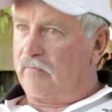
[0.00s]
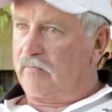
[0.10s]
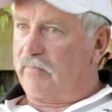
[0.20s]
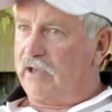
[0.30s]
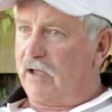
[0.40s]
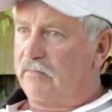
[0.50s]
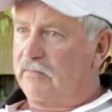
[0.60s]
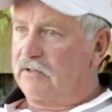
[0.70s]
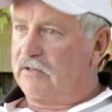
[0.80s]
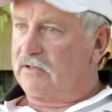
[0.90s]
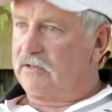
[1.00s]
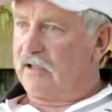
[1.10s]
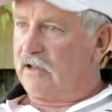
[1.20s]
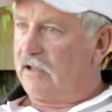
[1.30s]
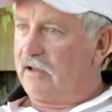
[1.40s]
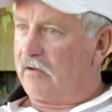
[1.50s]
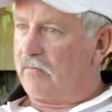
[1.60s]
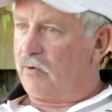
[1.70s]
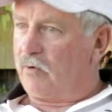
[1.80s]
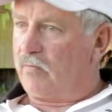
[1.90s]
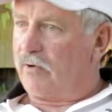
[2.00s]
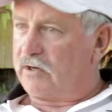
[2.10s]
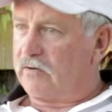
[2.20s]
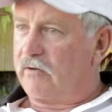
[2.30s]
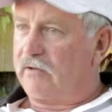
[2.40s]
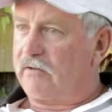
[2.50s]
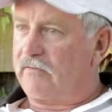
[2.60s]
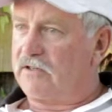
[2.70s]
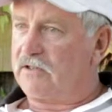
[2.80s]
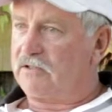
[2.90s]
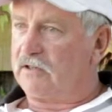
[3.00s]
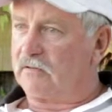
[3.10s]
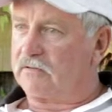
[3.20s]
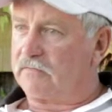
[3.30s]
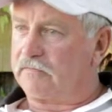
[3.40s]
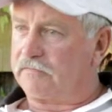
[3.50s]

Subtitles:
becomes a lot more pressure on the fishing stocks.